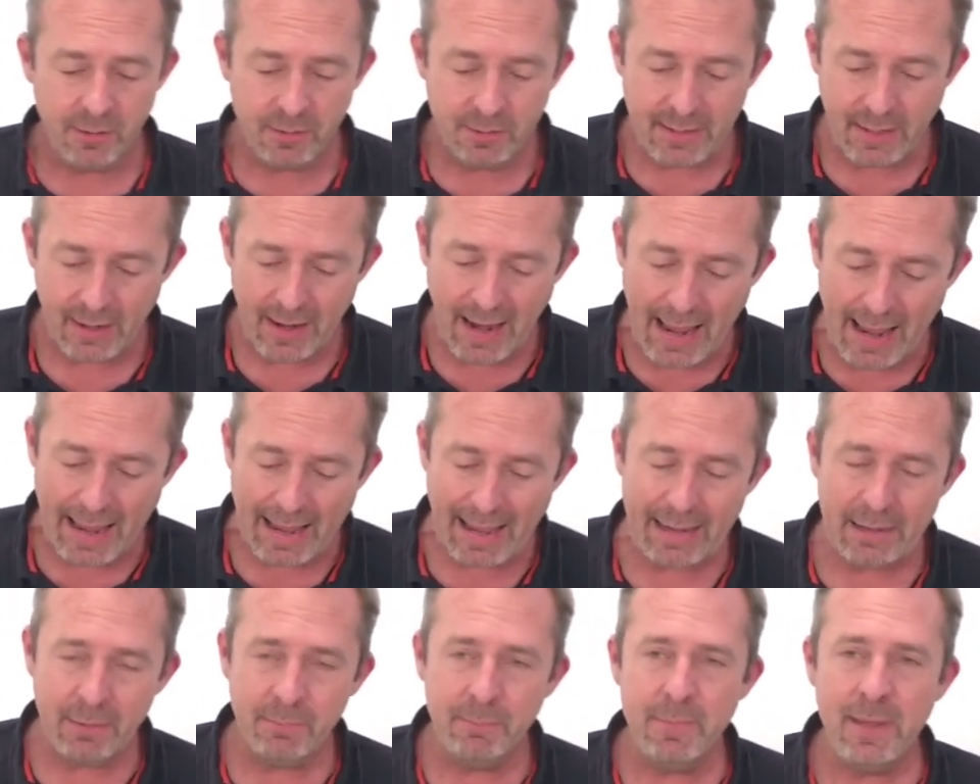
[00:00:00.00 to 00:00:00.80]
Now,
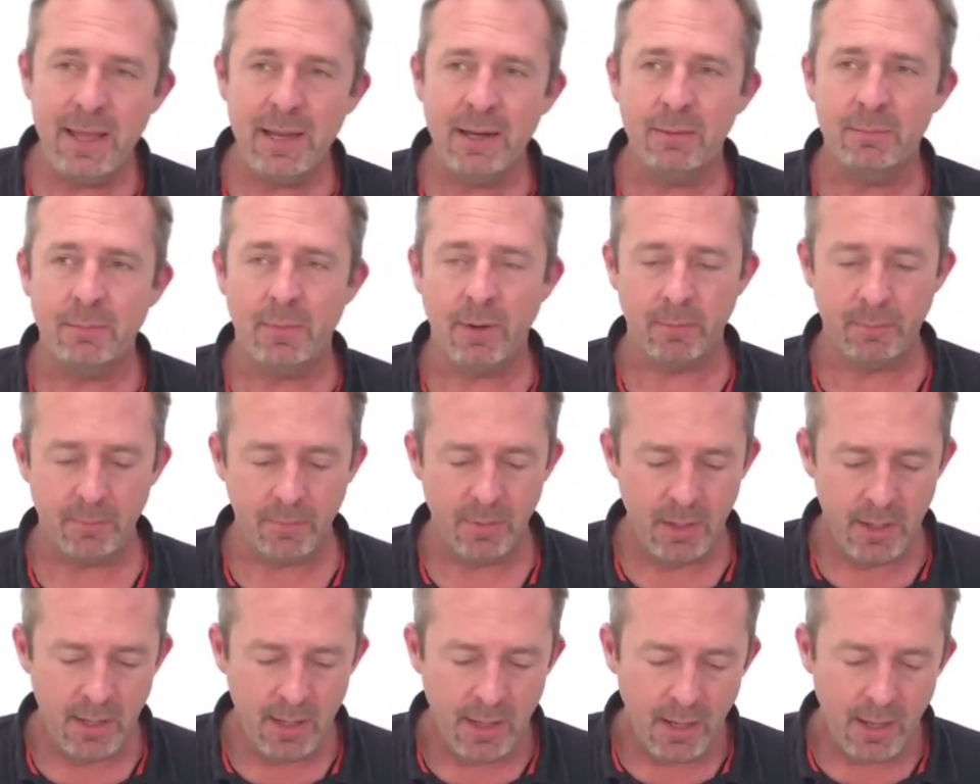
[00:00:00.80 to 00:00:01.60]
at a minimum,
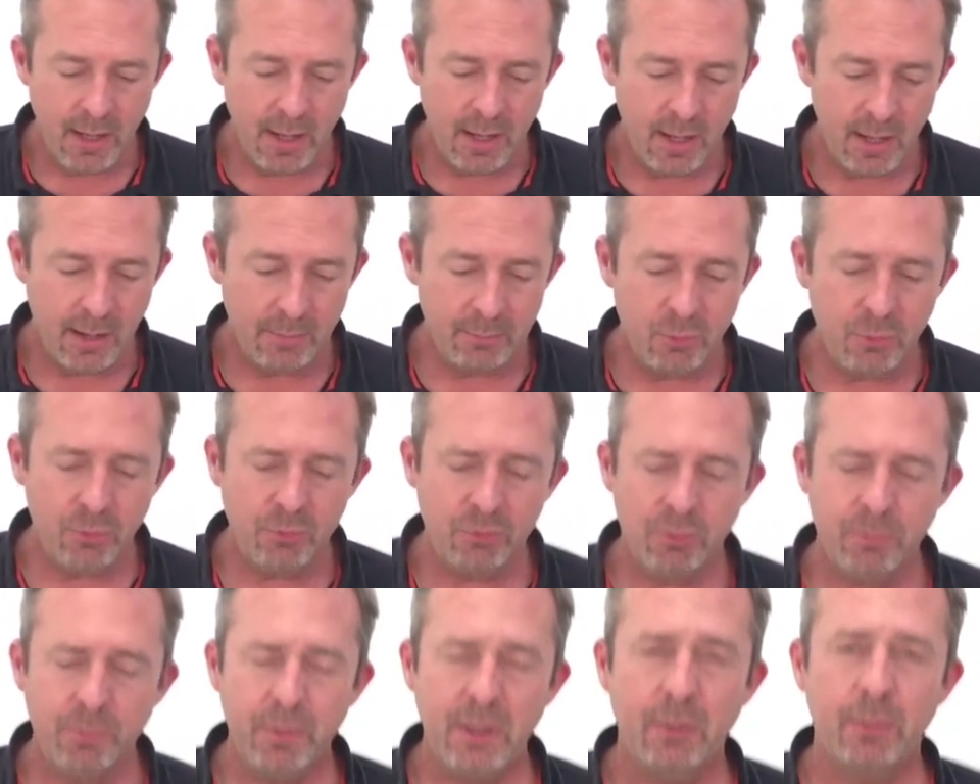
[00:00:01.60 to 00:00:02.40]
you
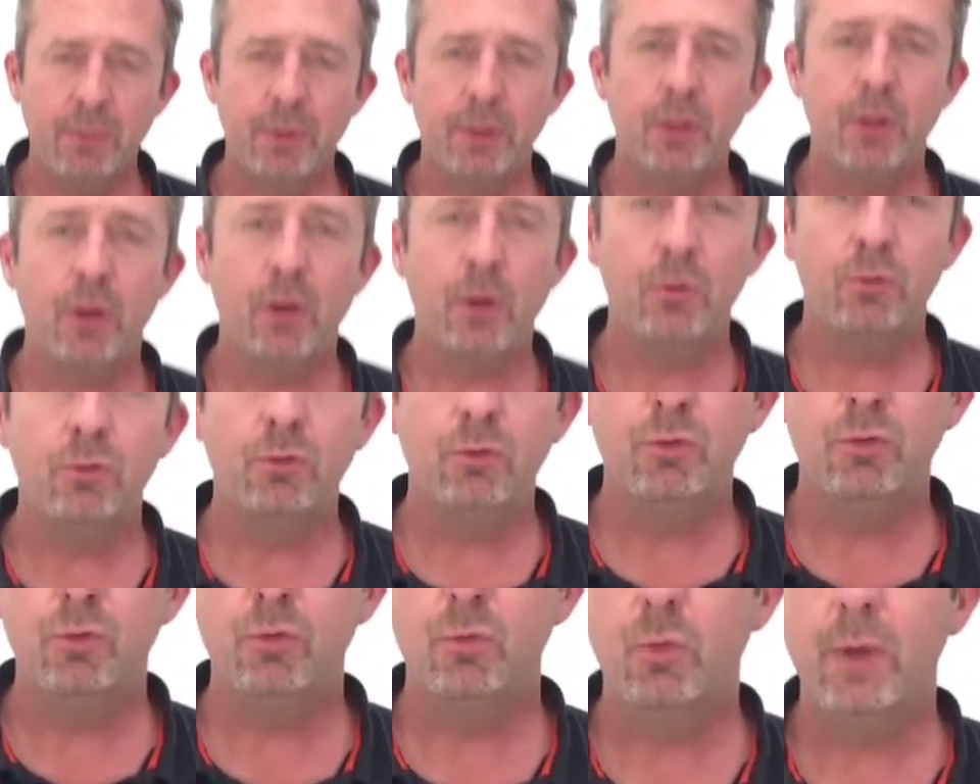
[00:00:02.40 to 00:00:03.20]
should be able to go
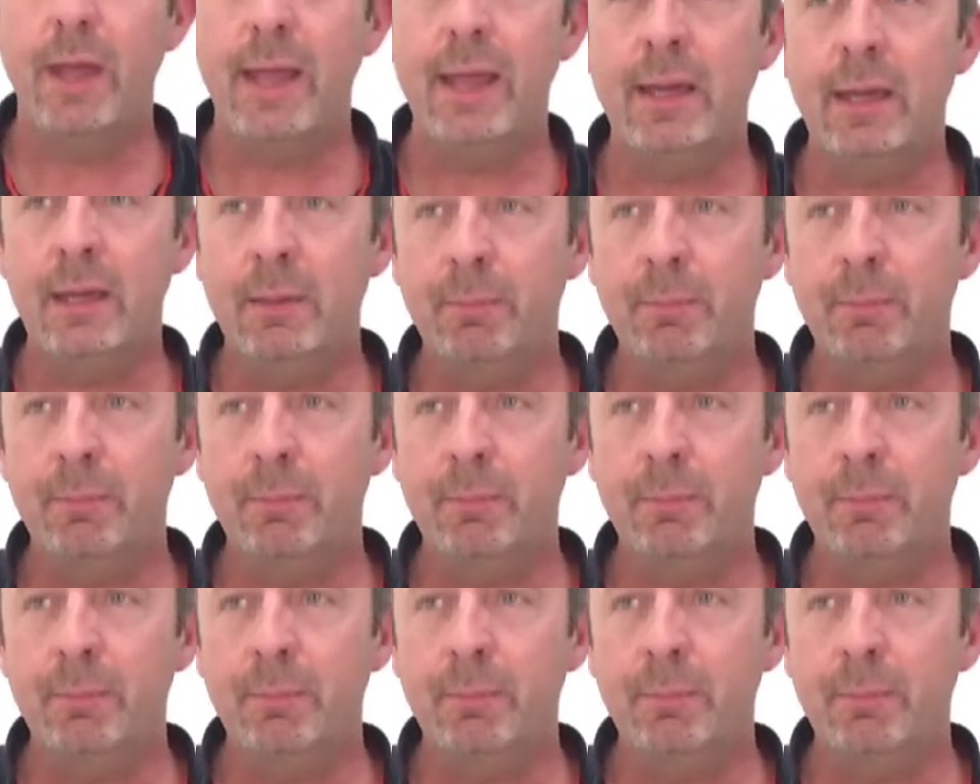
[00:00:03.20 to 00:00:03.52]
to